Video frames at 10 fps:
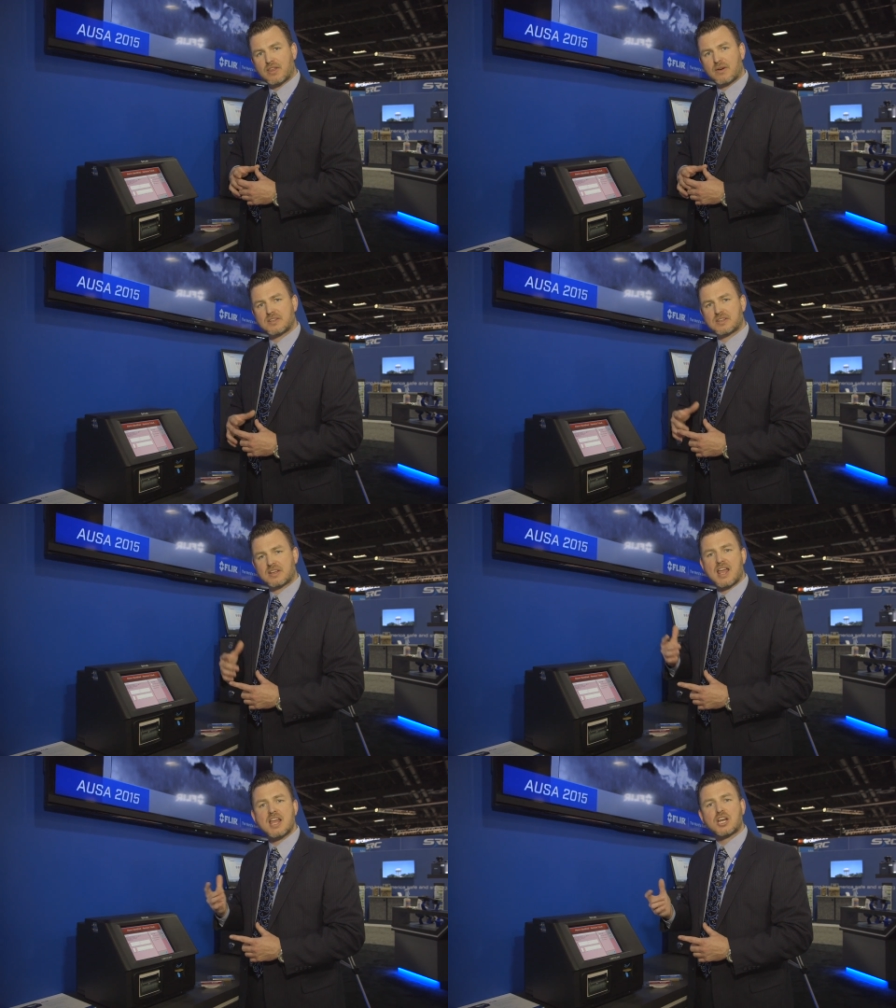there is
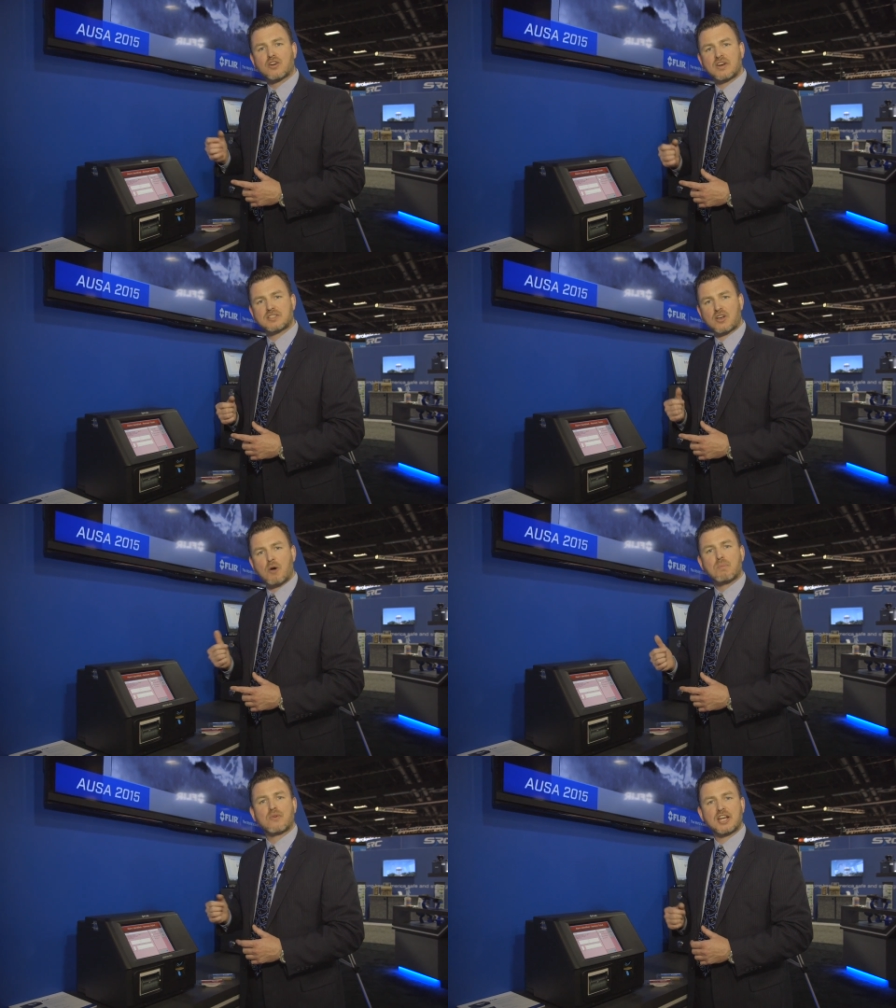an increased
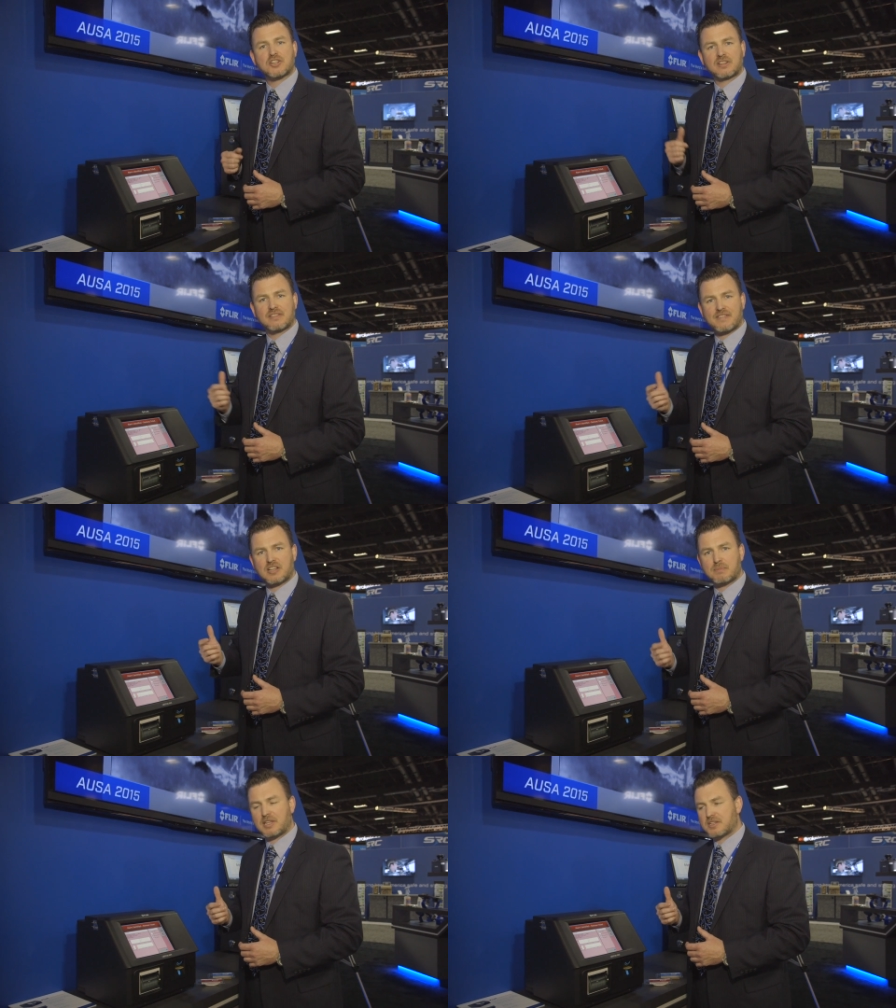operational
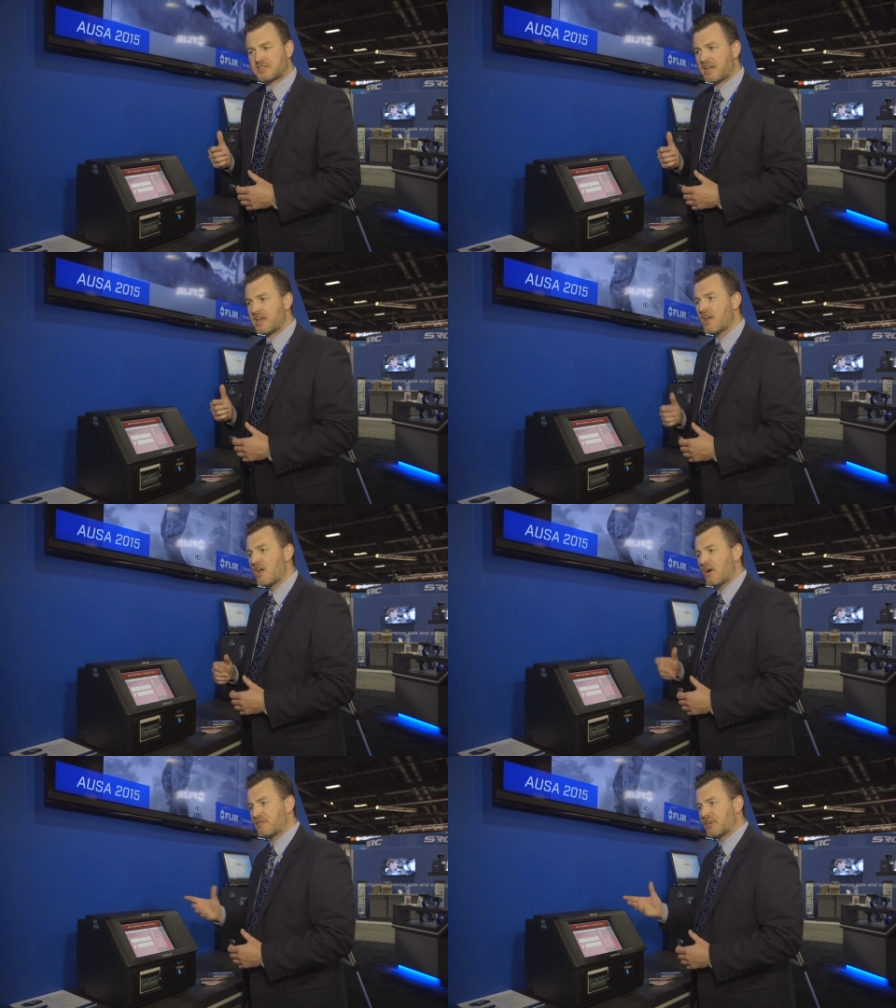availability
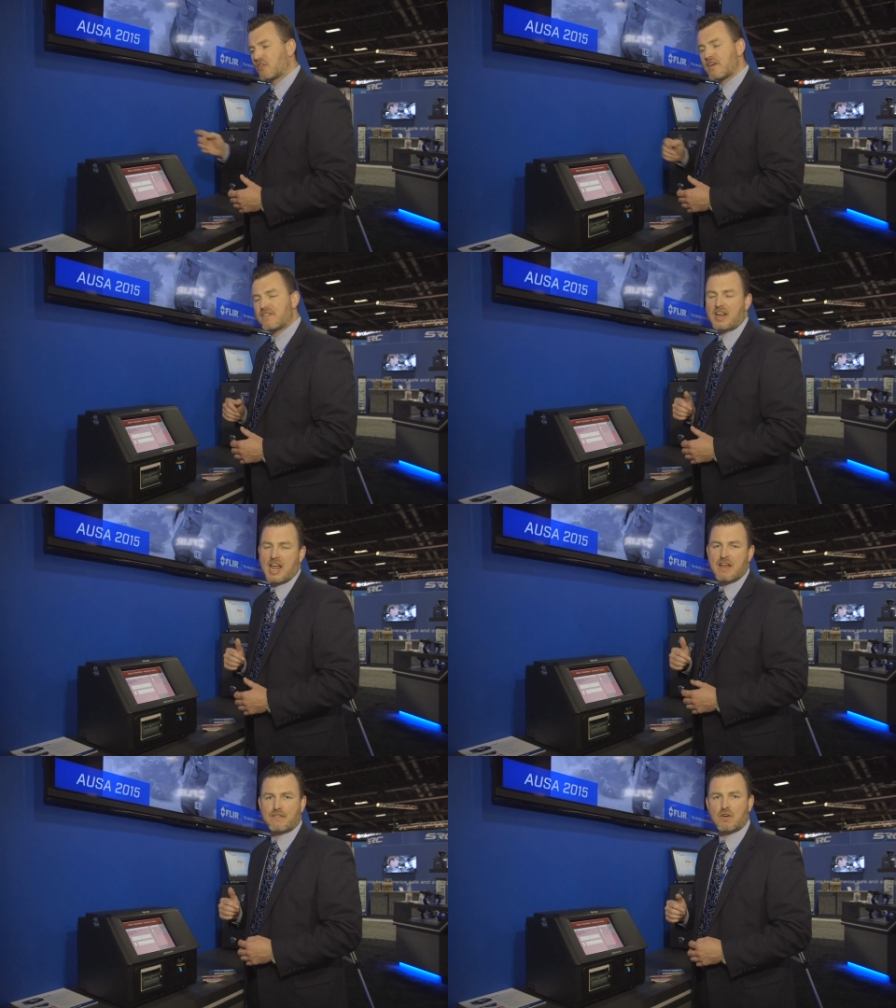of the Griffin
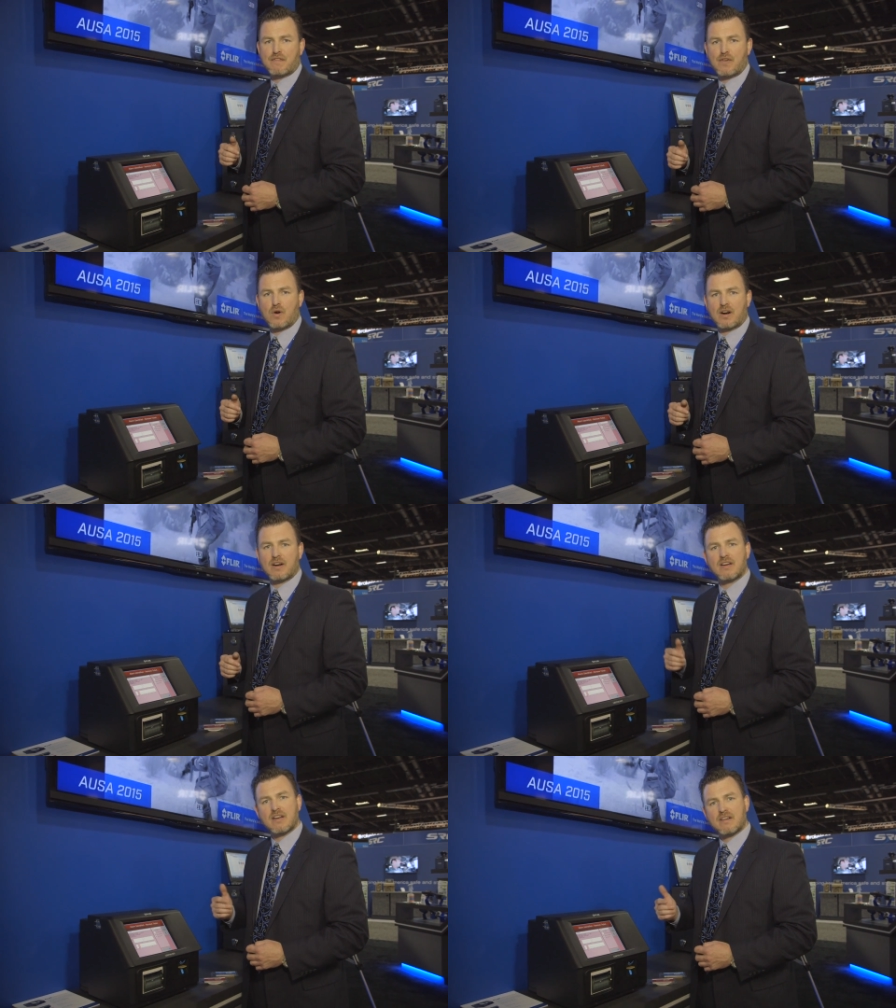
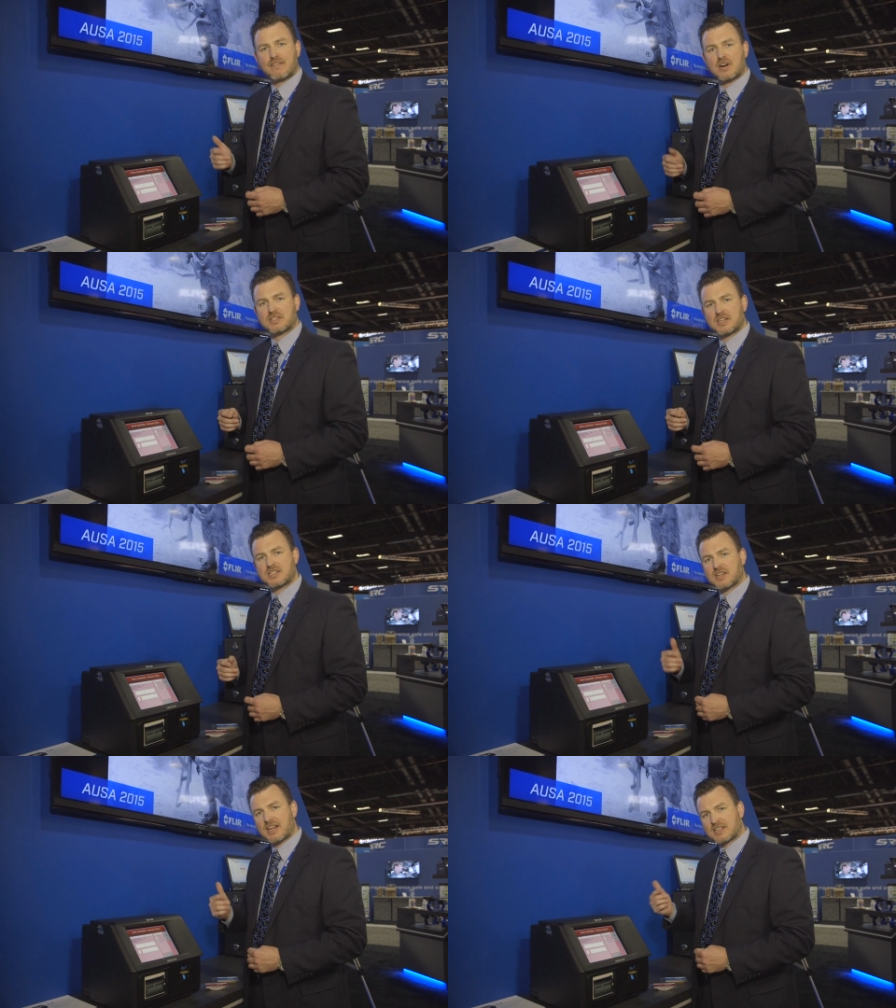844
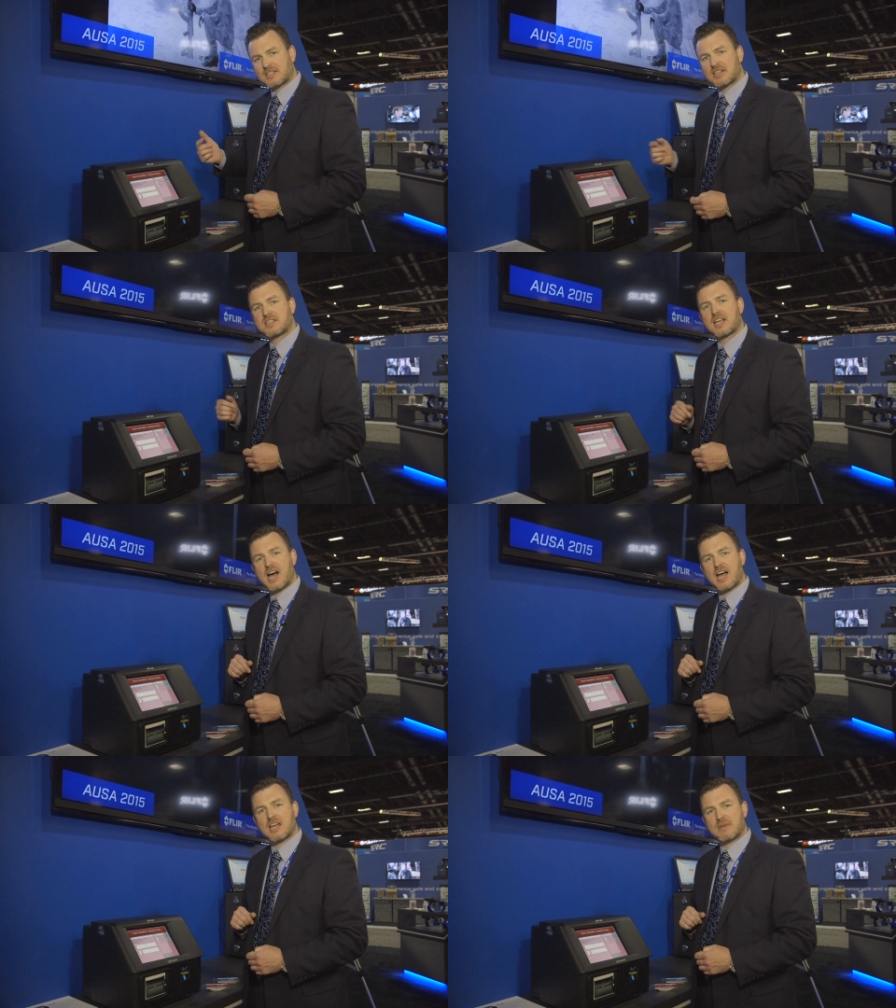versus existing
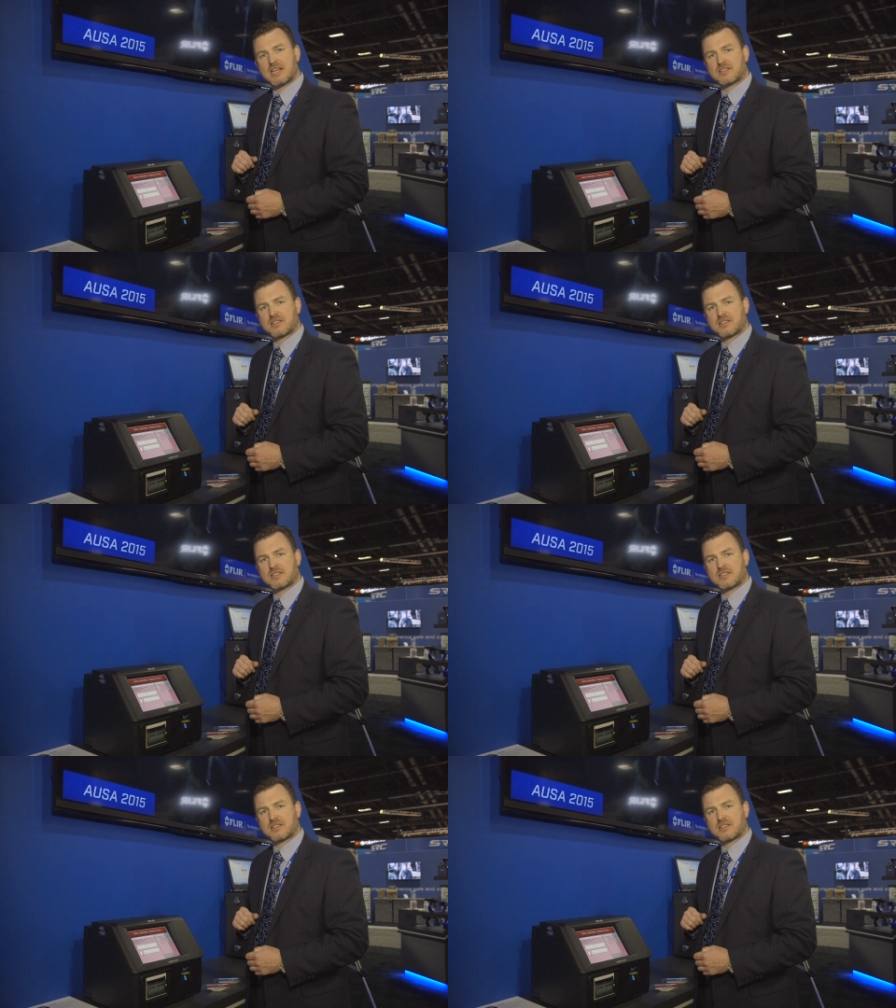IMS